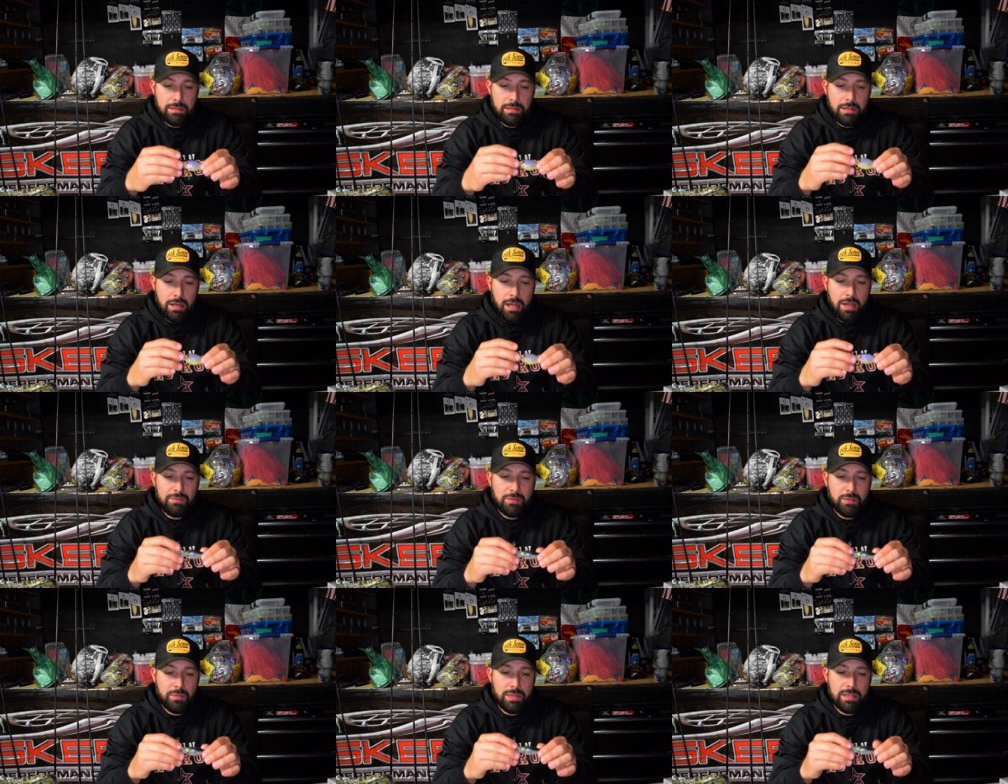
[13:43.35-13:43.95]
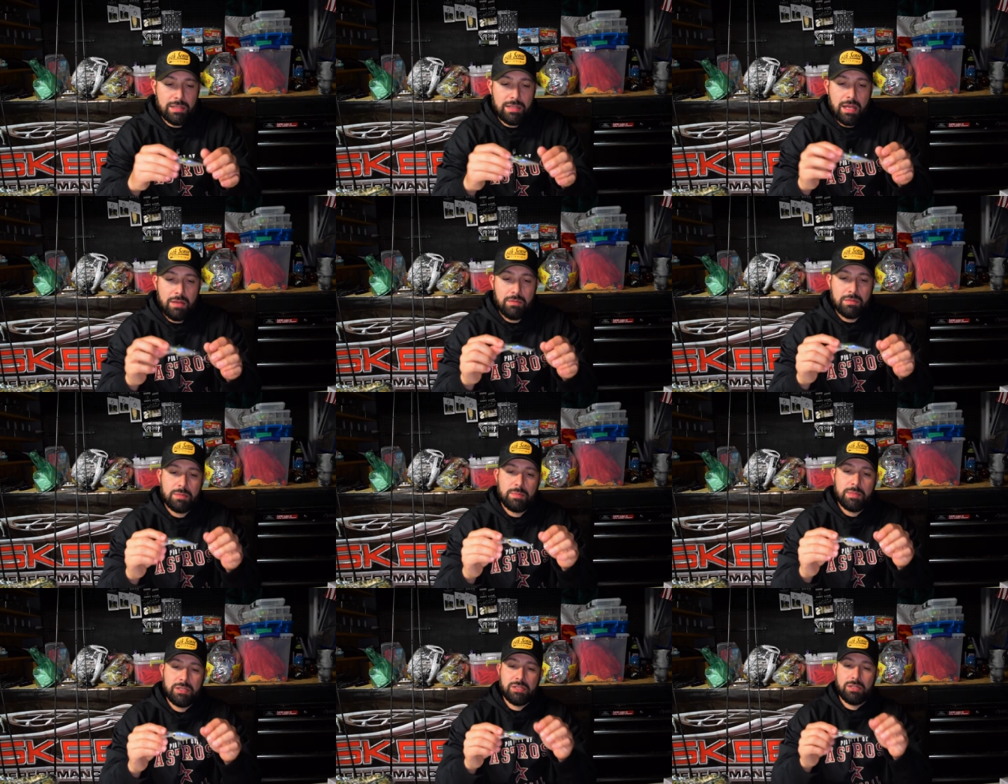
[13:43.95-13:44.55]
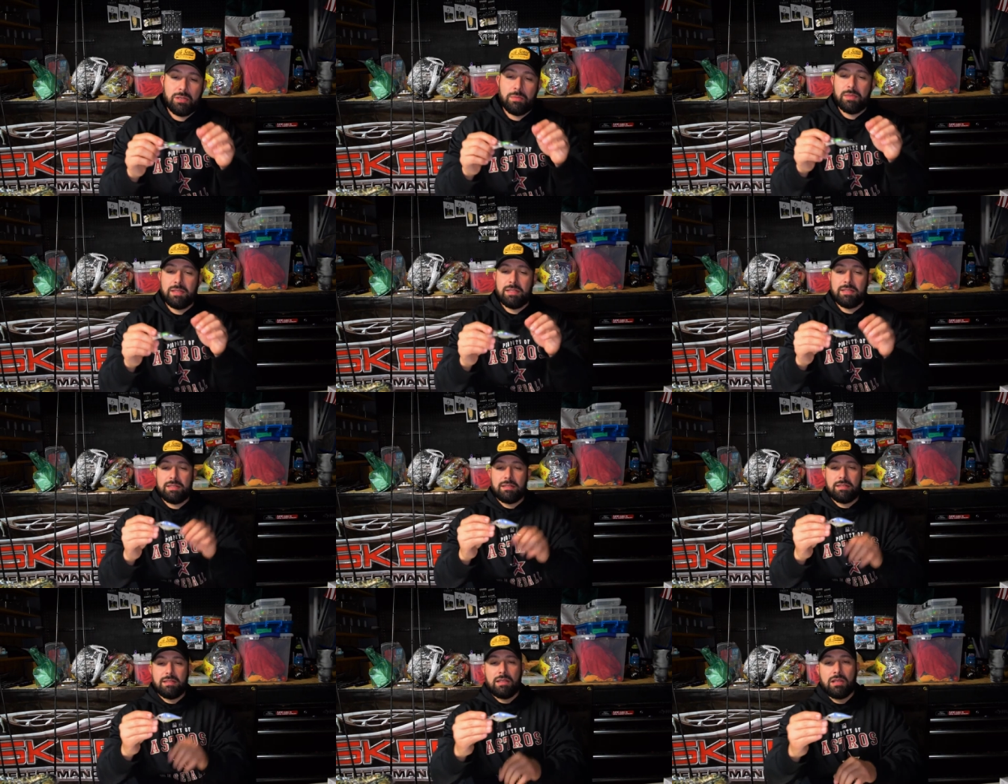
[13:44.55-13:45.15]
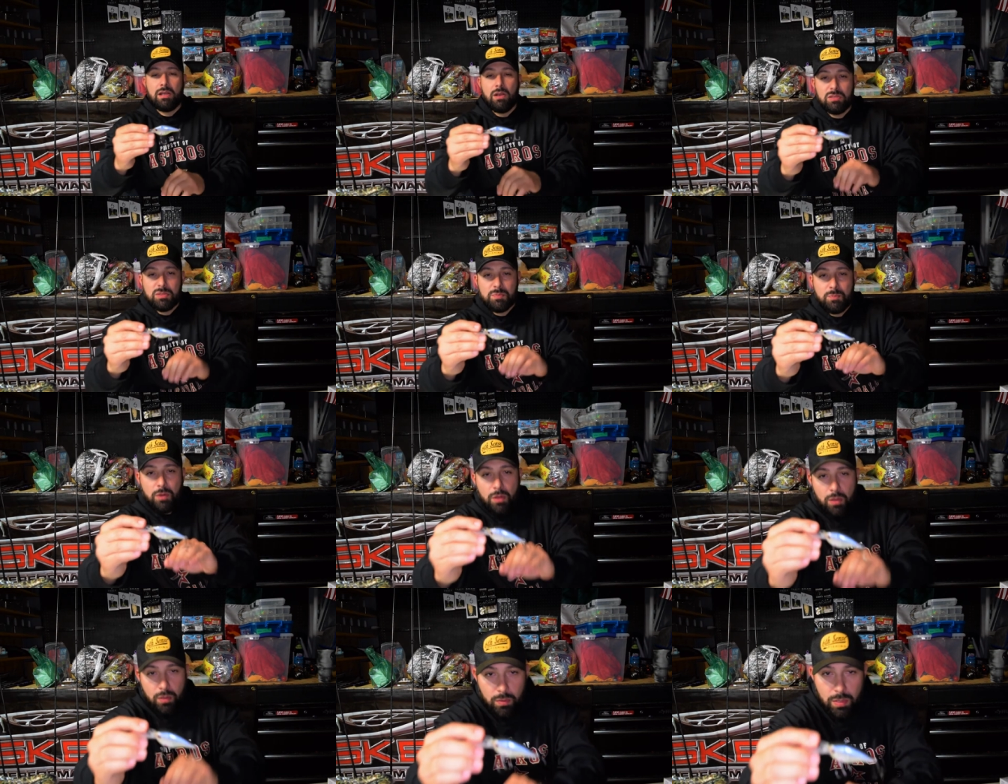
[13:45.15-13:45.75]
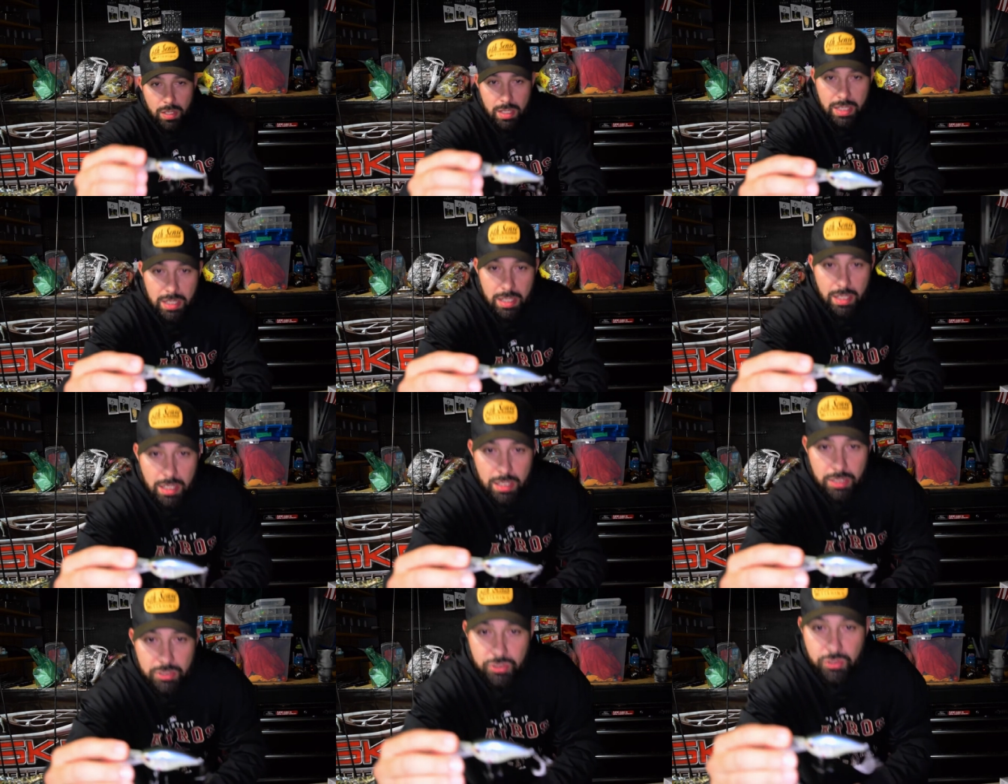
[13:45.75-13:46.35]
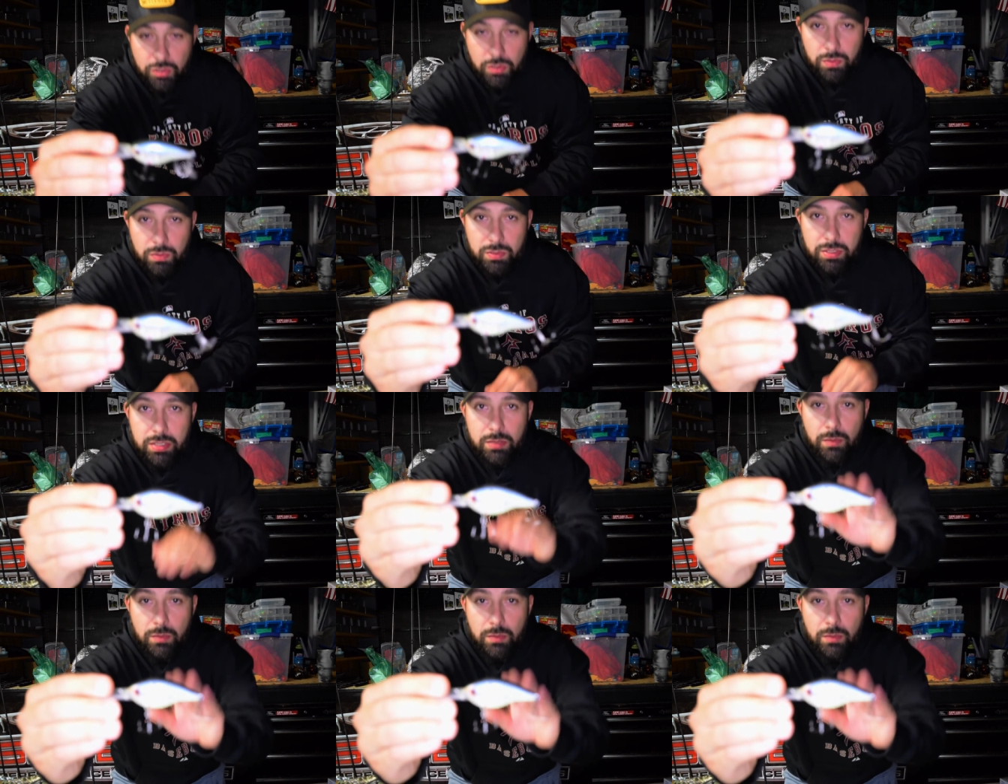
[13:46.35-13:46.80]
I'll have to read that one to be sure. But this is the Ghost Pro Truce,